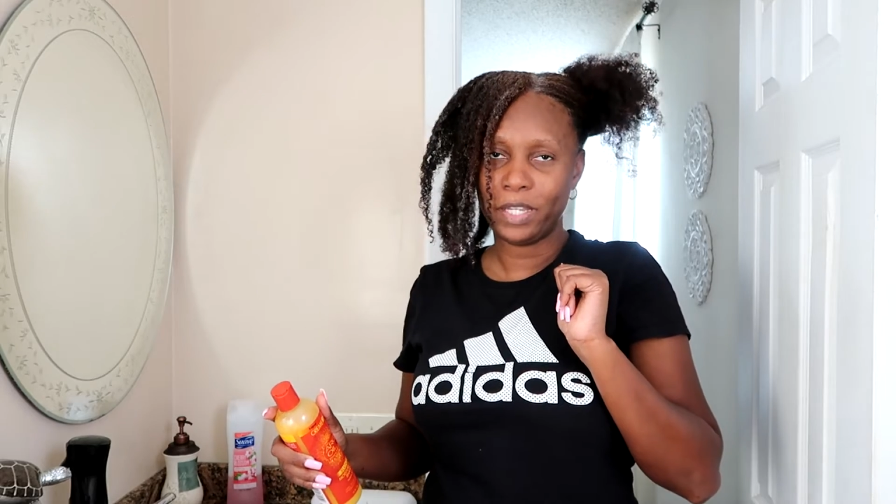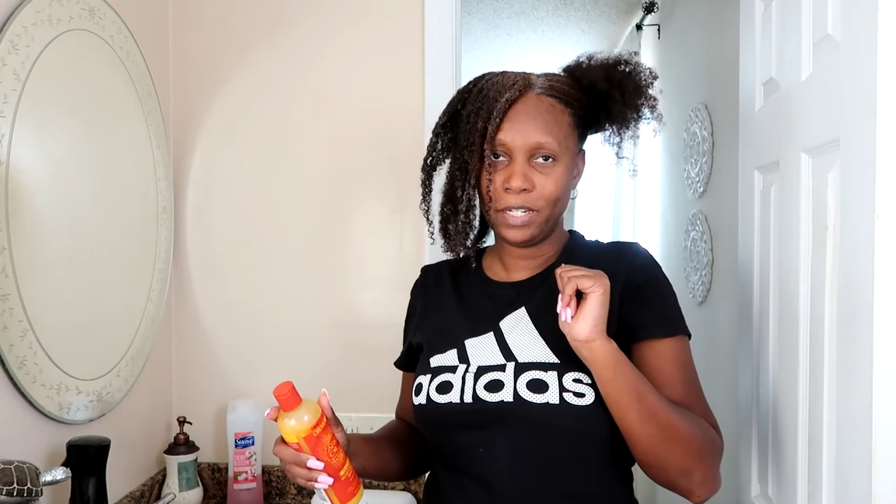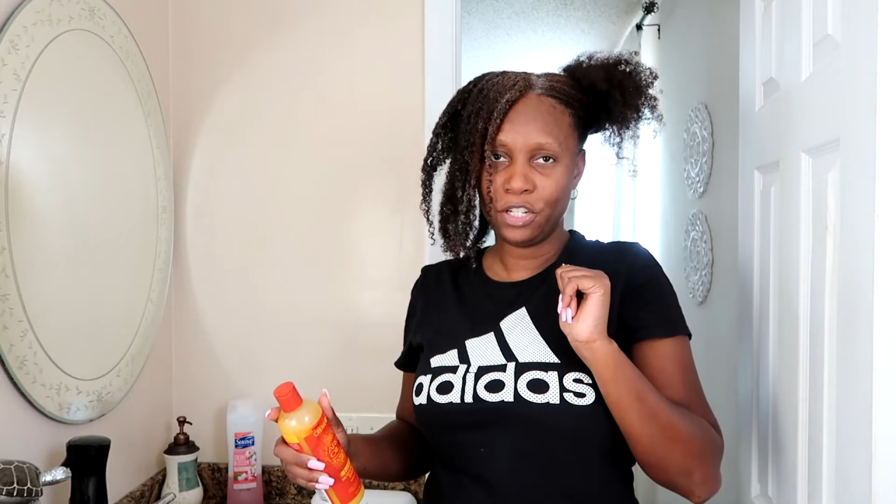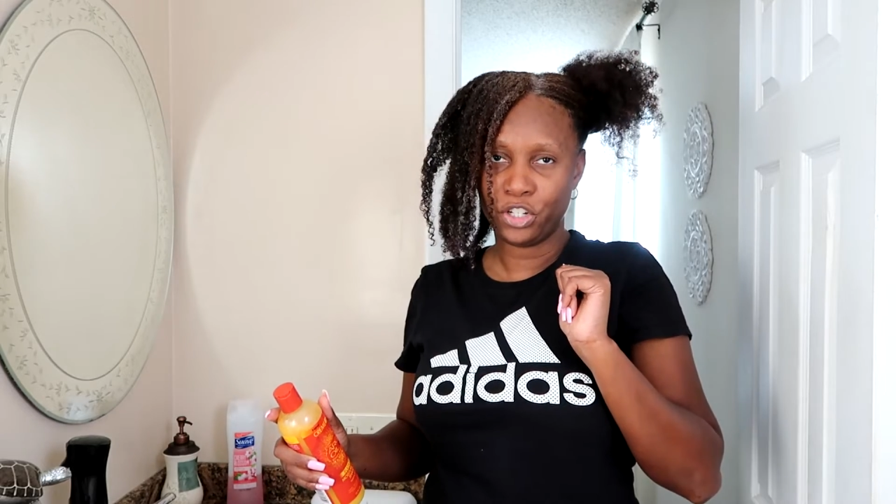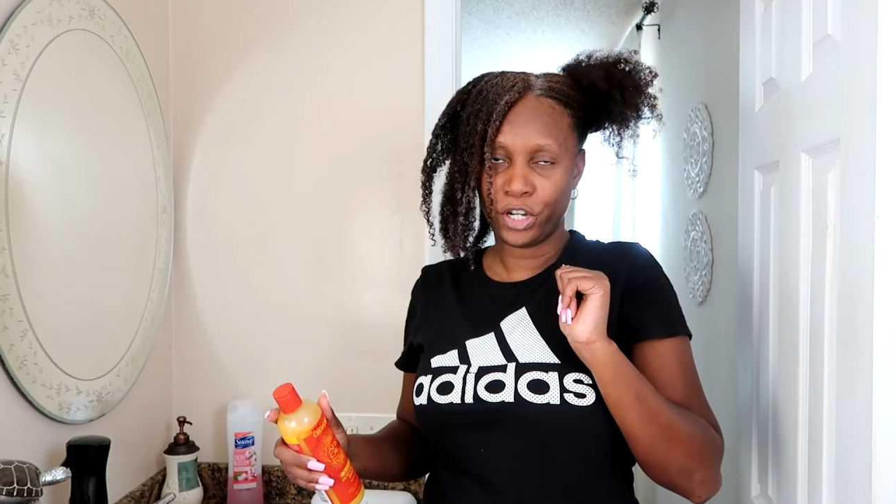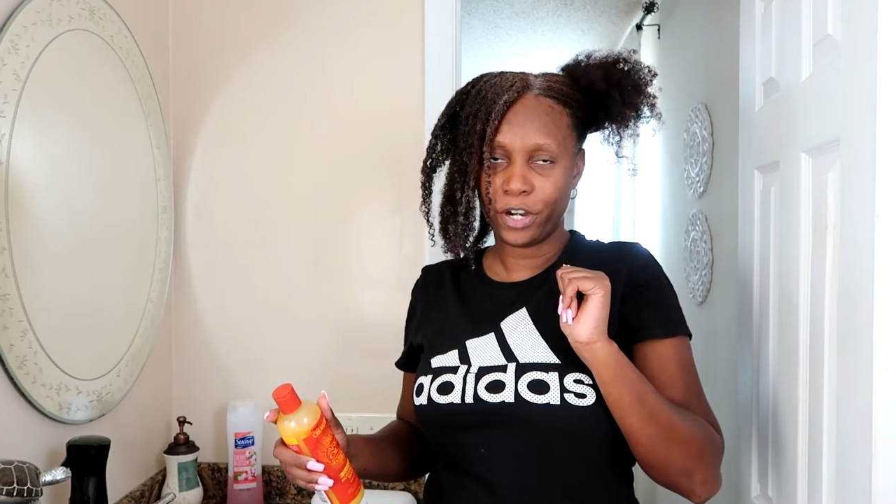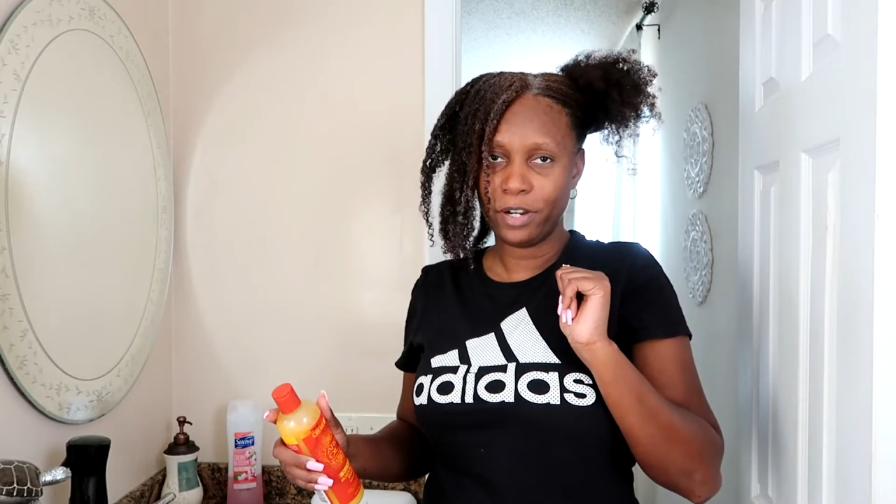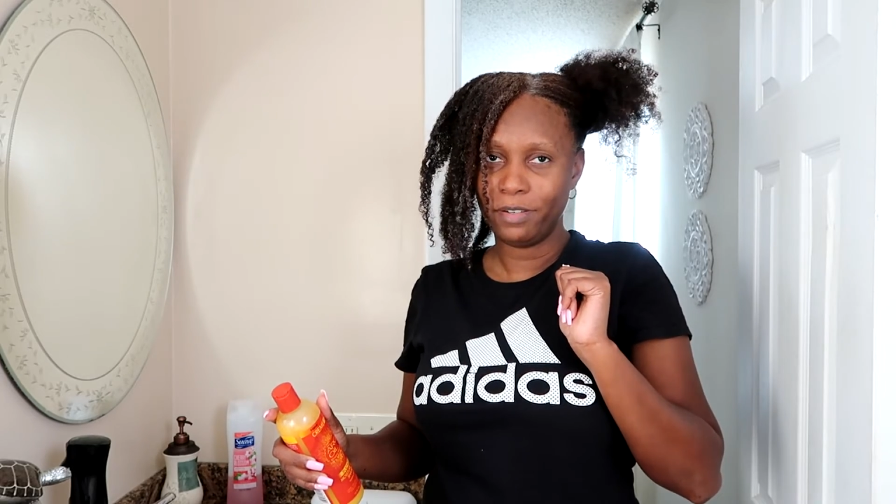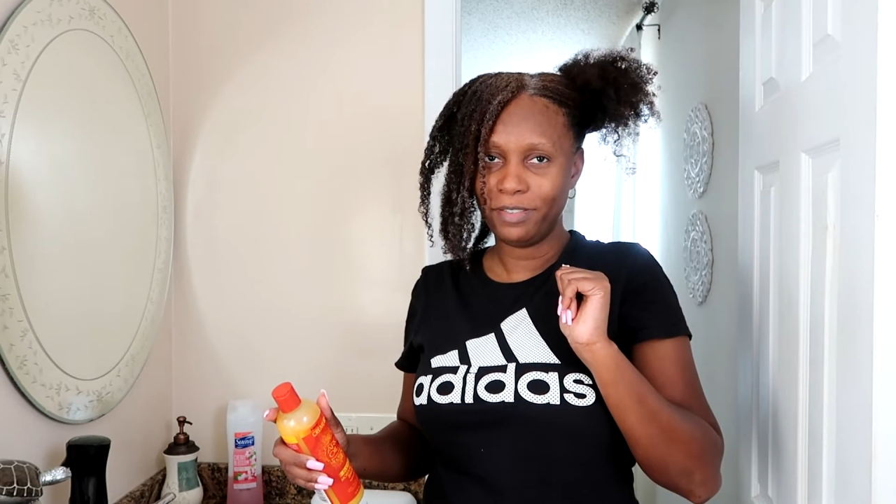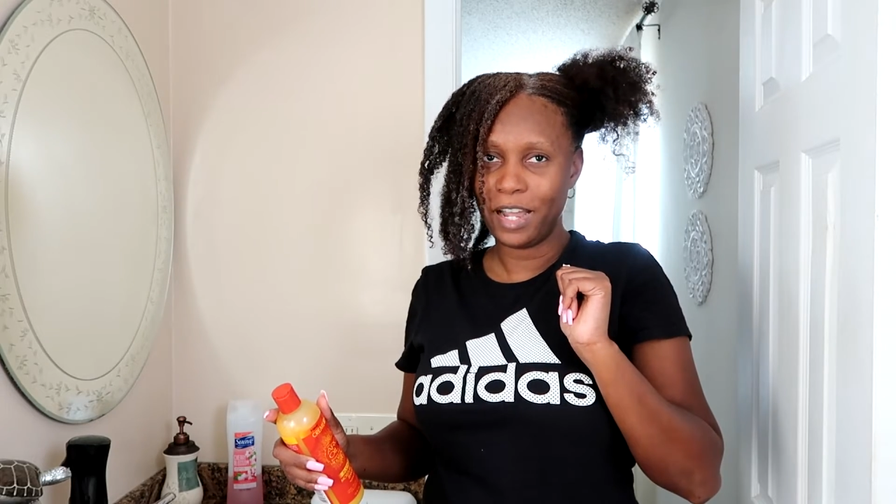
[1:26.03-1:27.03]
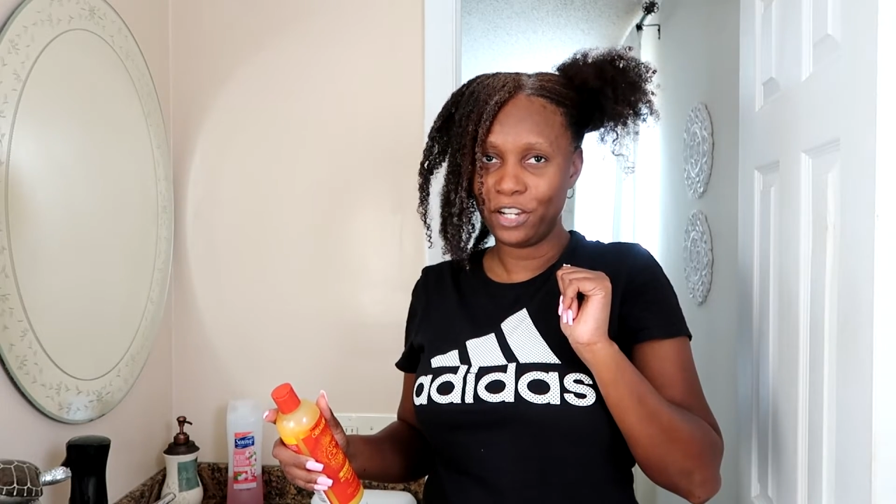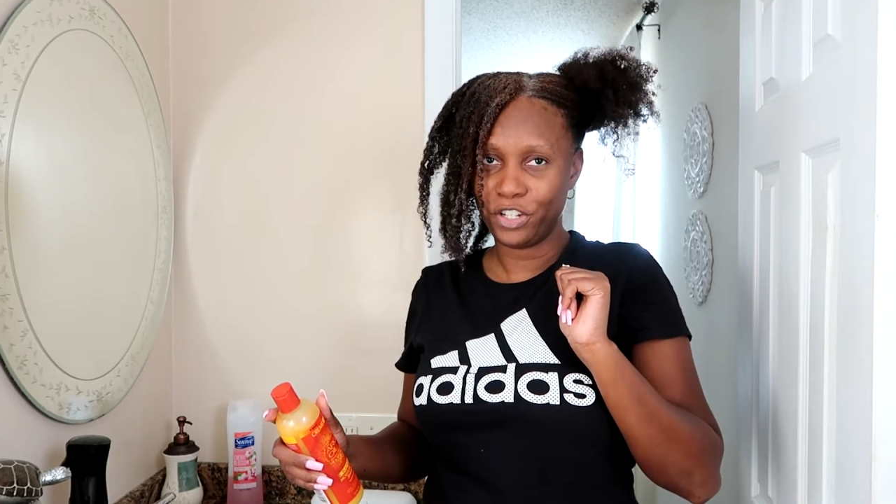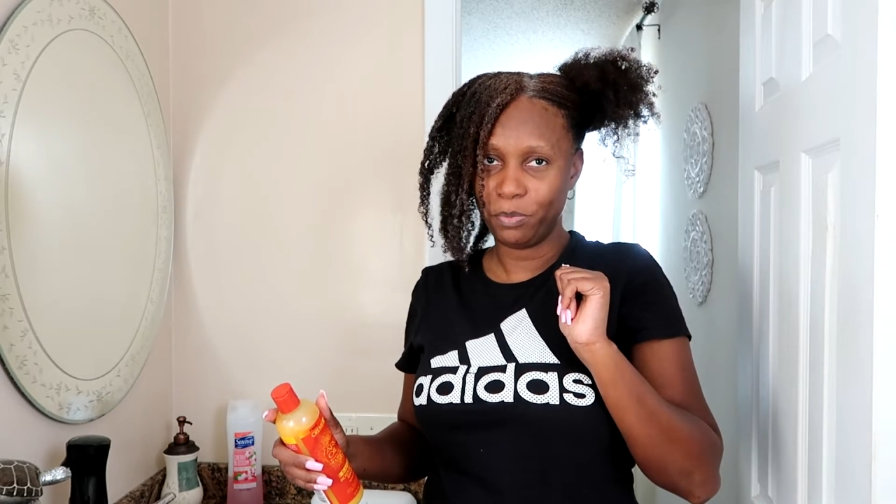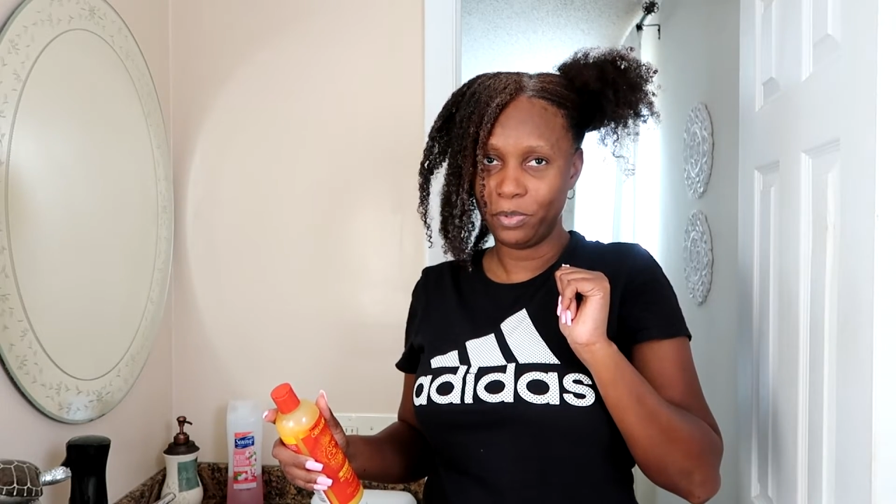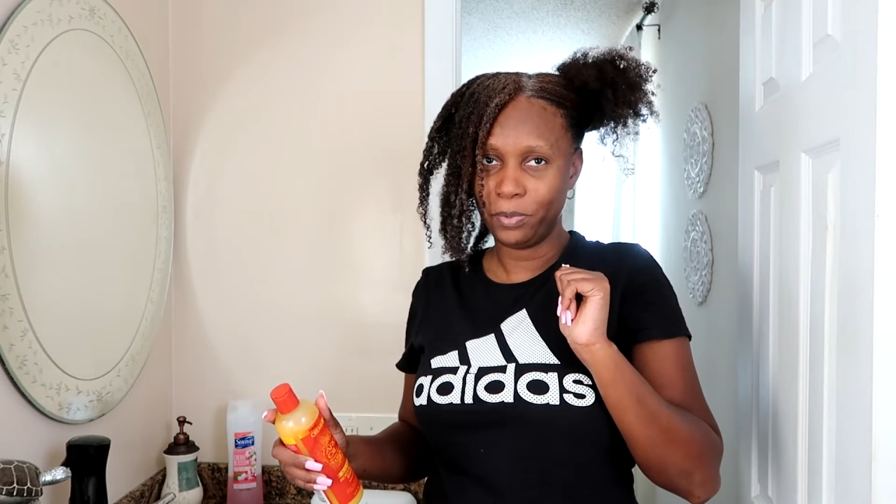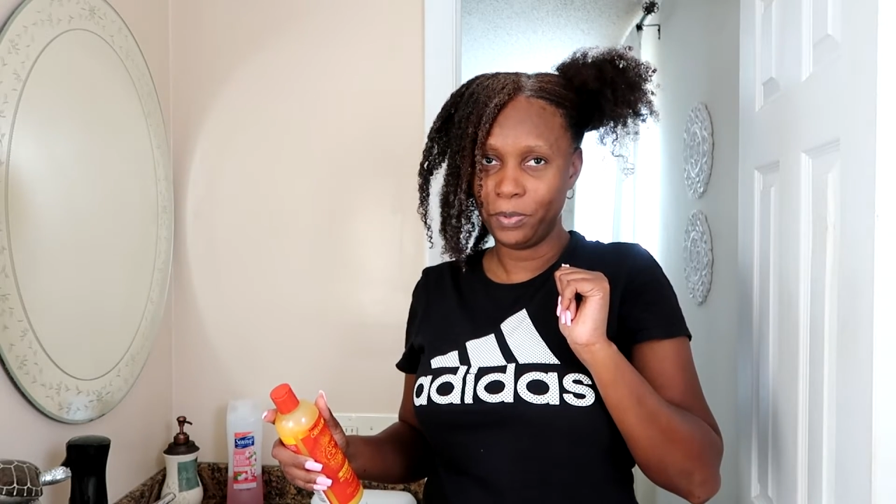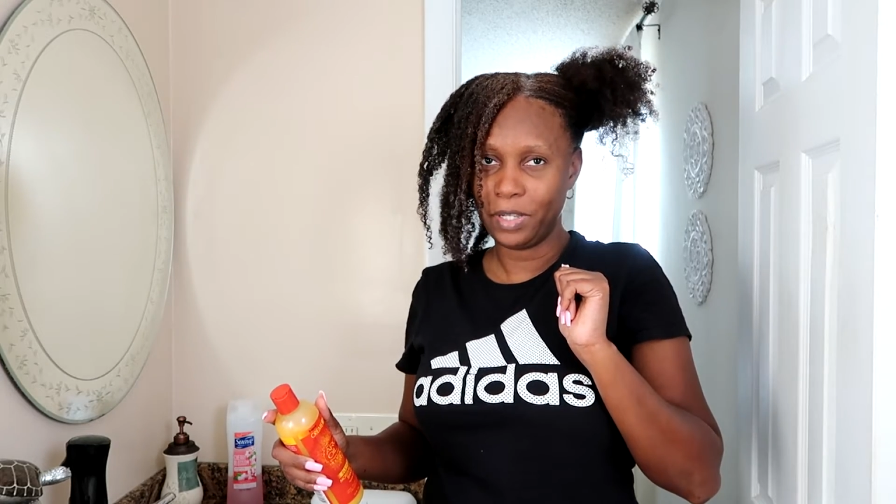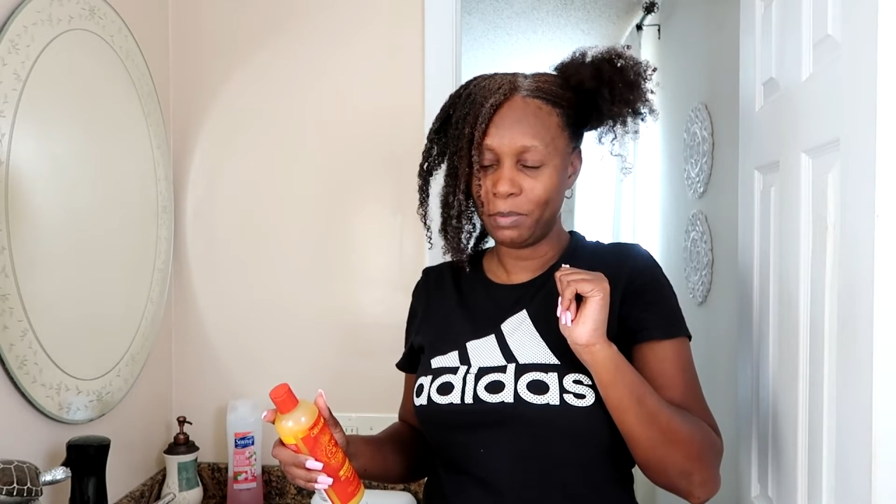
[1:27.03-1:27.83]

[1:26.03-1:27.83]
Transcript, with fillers: conditioner, not shampoo.